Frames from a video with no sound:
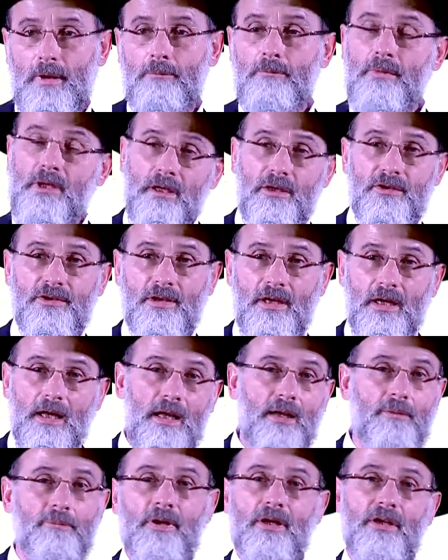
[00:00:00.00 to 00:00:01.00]
midas
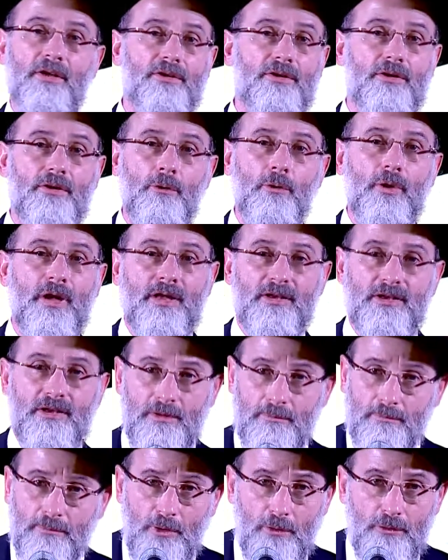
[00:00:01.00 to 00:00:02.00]
ha'emes, the way it's
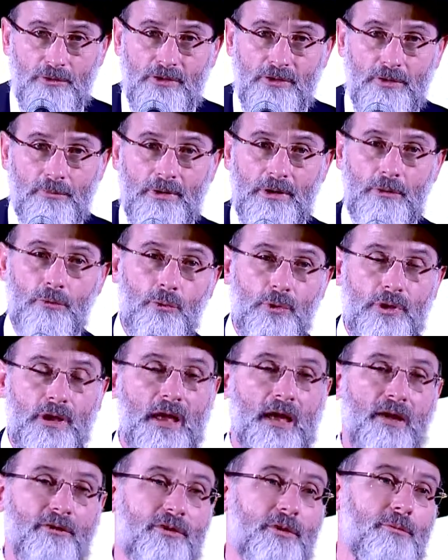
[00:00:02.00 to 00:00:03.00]
supposed to be, we
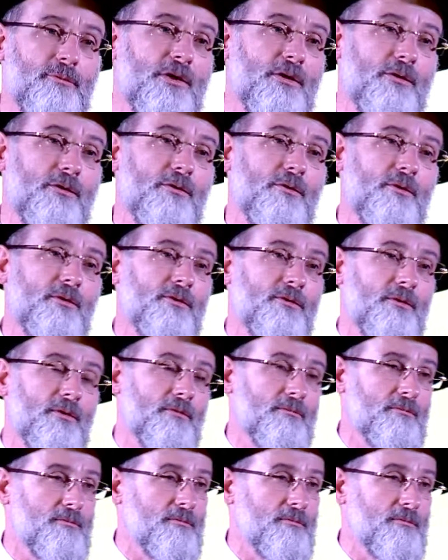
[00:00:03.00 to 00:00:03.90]
have to be truthful.